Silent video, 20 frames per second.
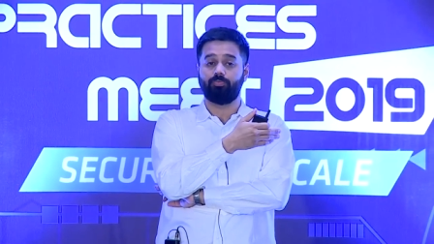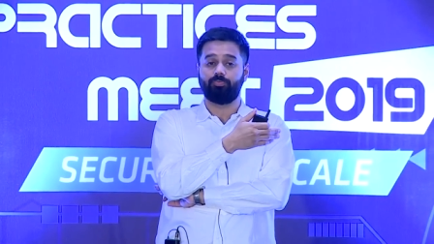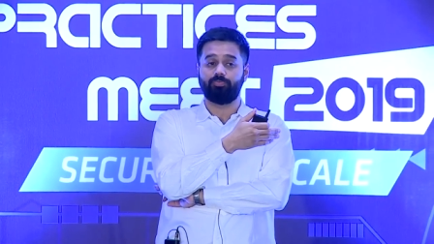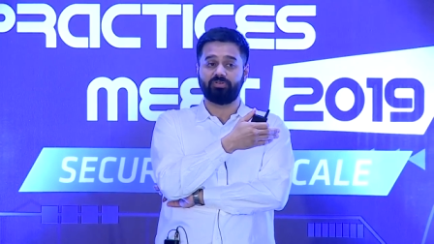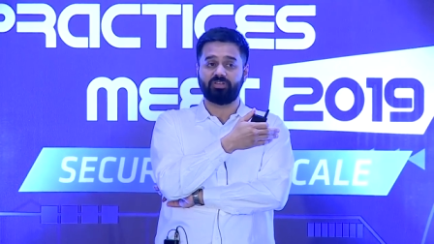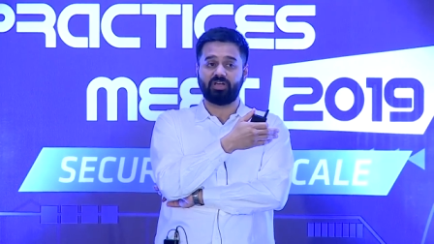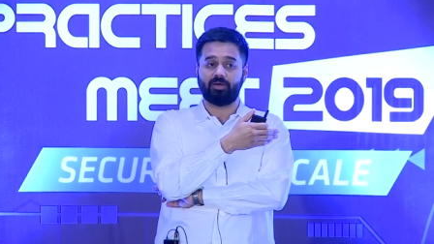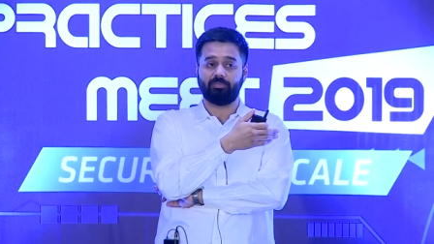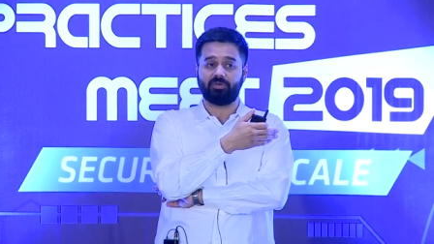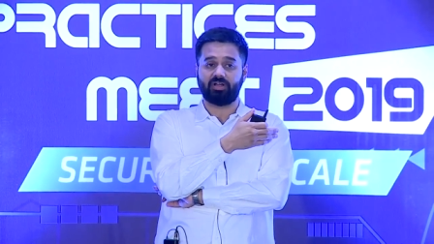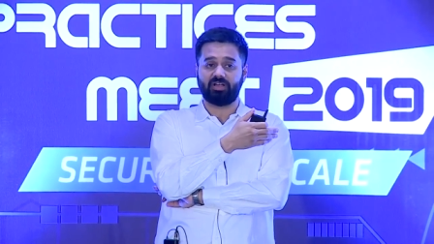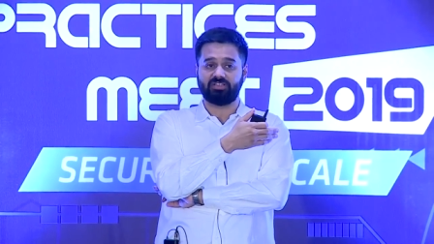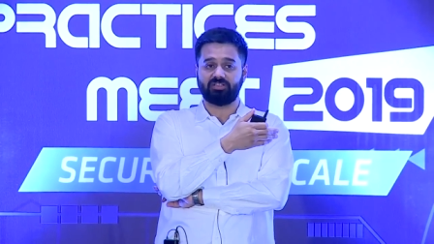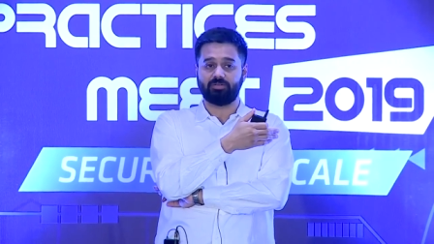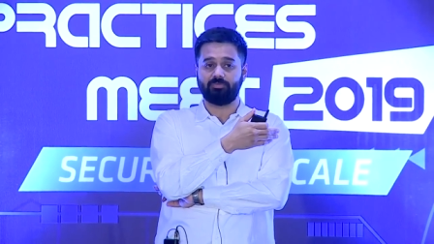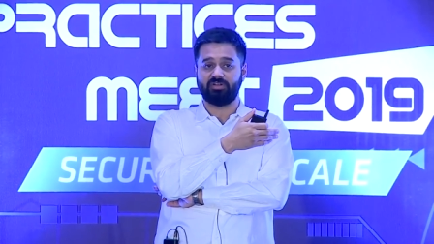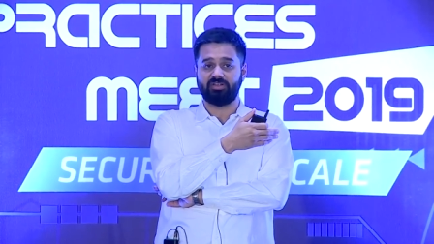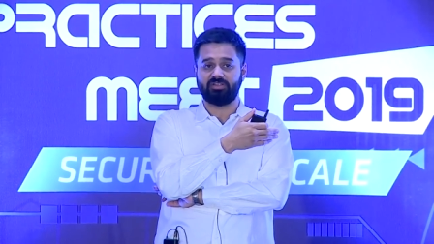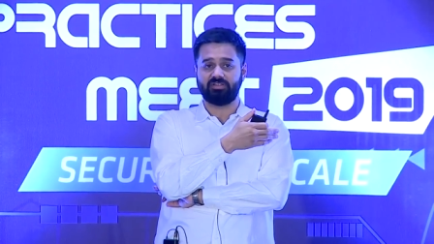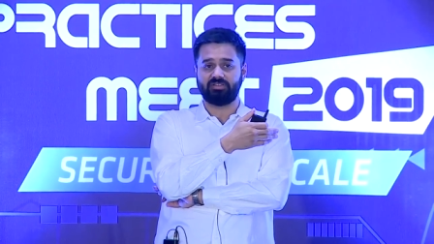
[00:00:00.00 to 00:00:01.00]
Some
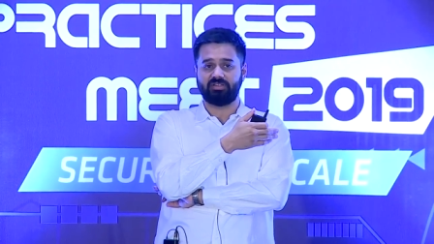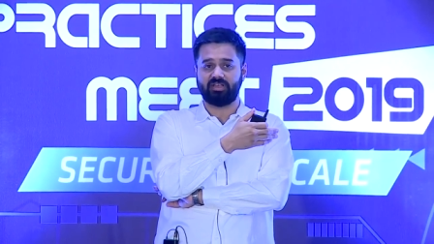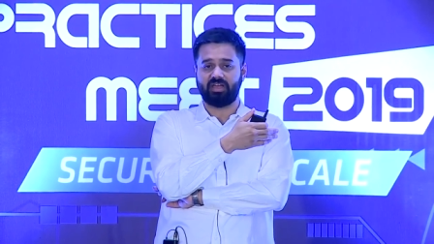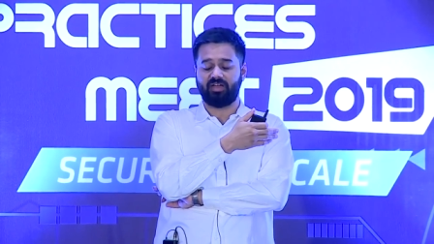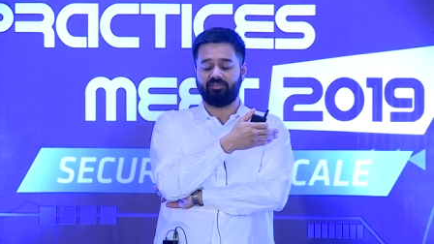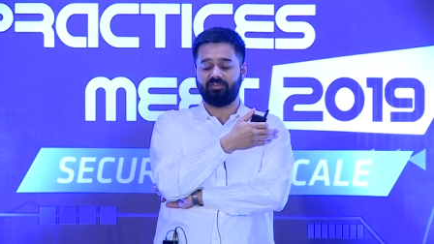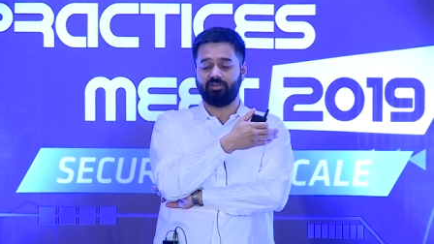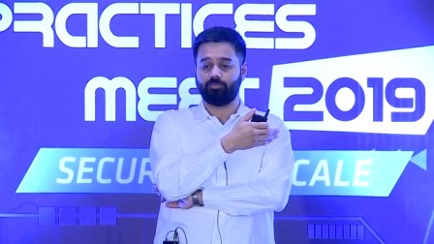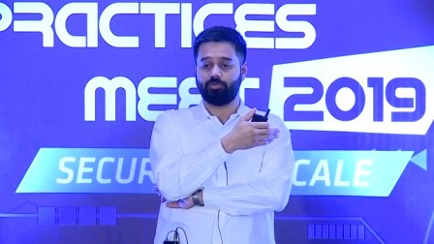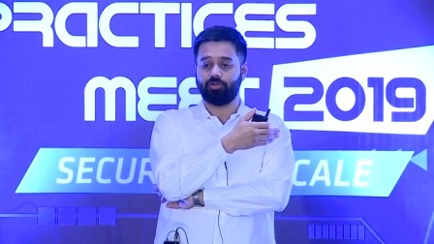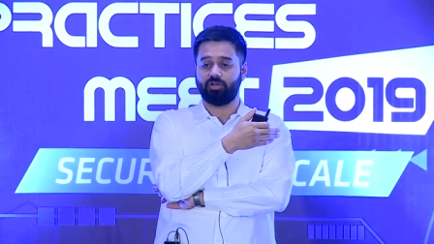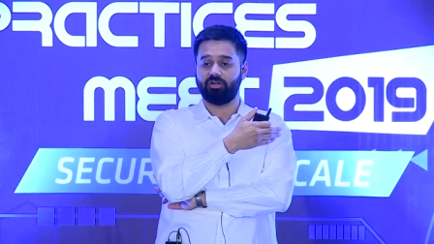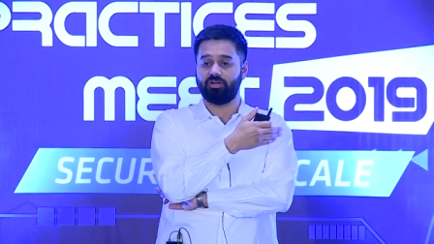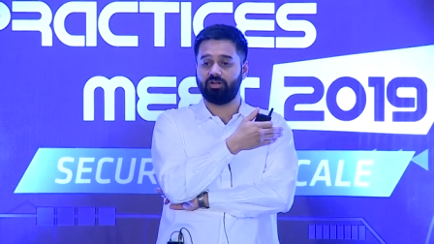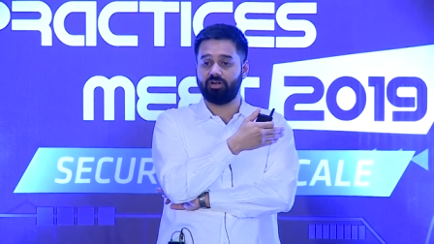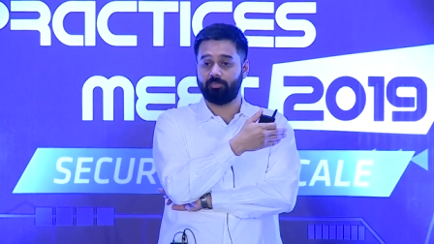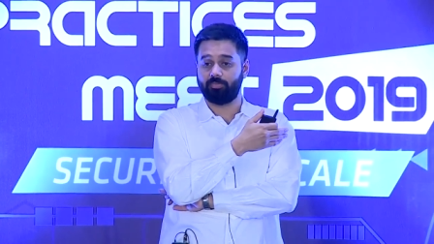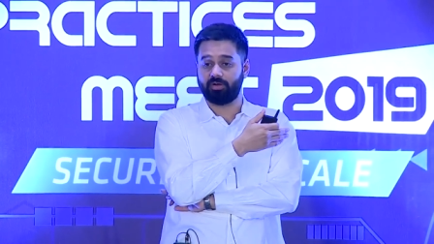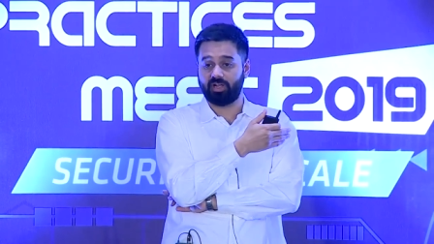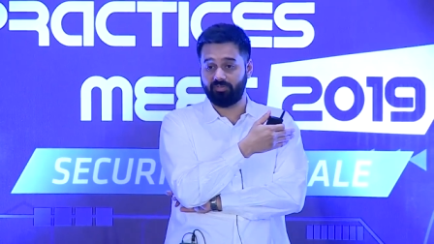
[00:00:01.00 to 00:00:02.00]
customers have deployed it
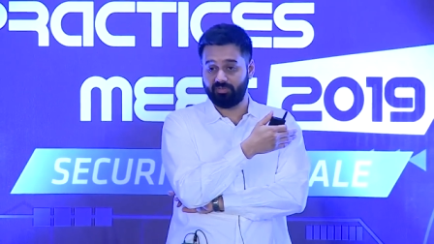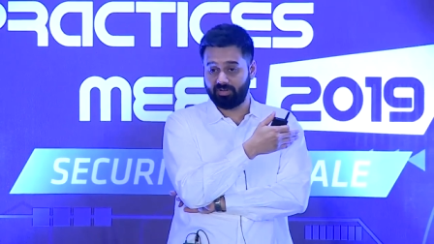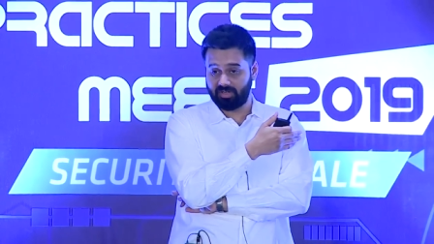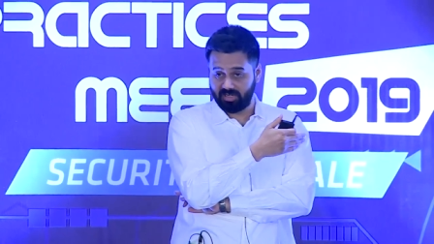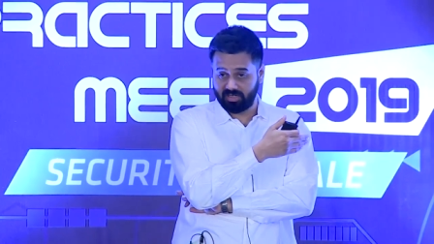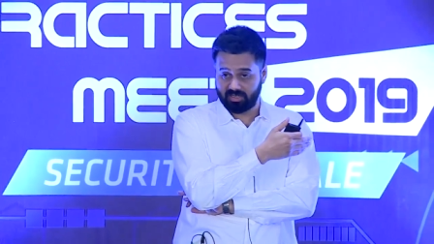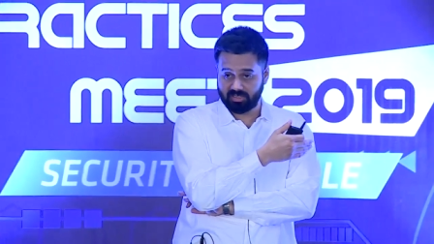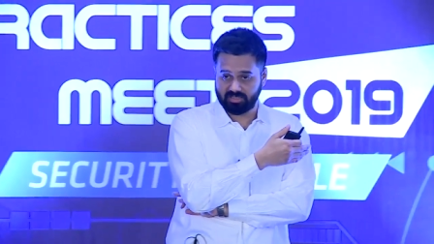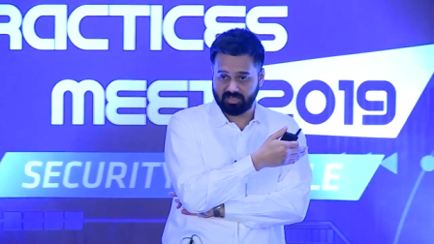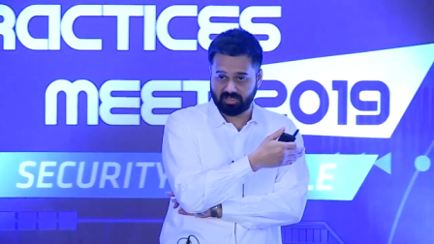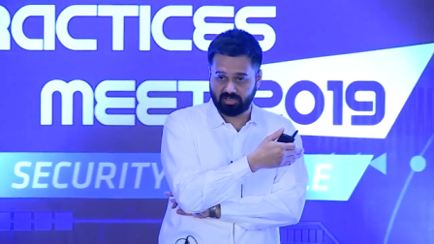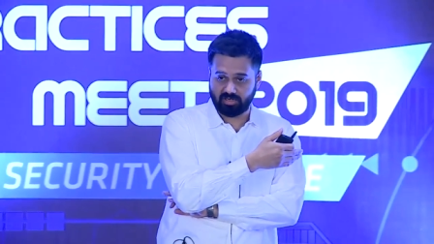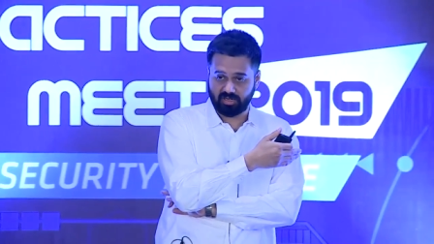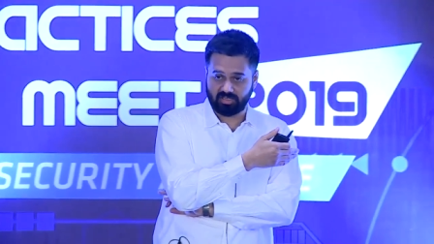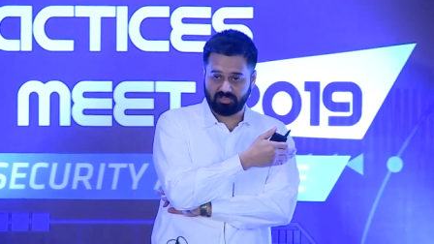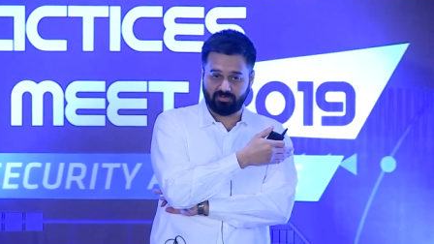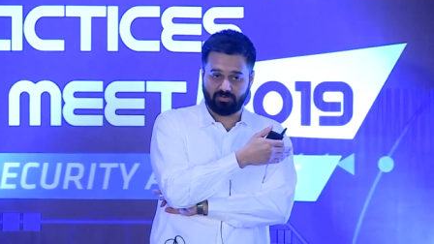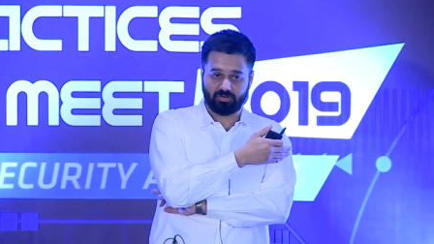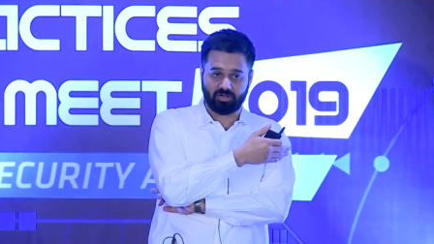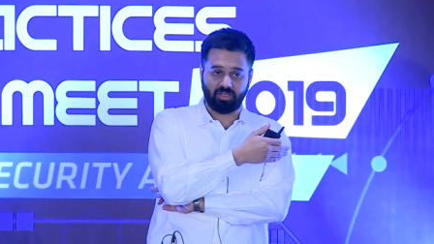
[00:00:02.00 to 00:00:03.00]
at a private data center
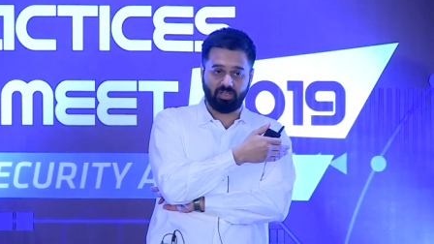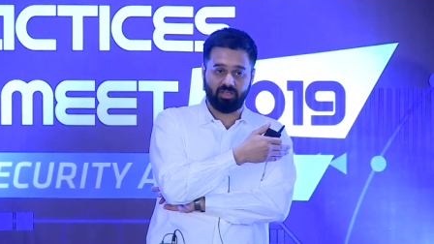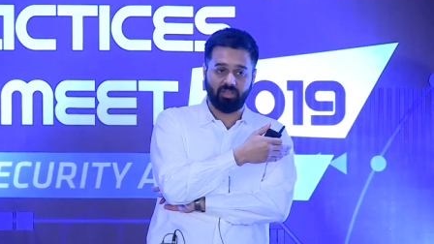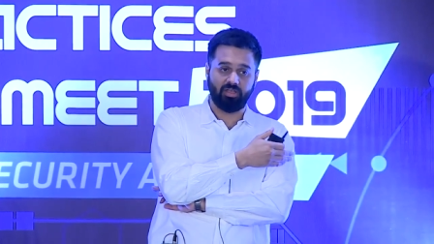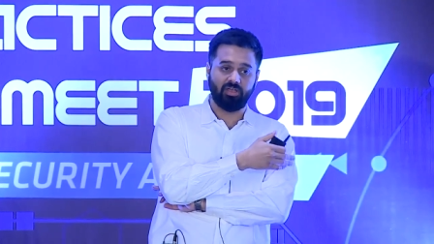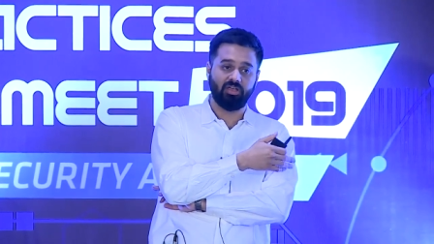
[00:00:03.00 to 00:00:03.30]
as of today,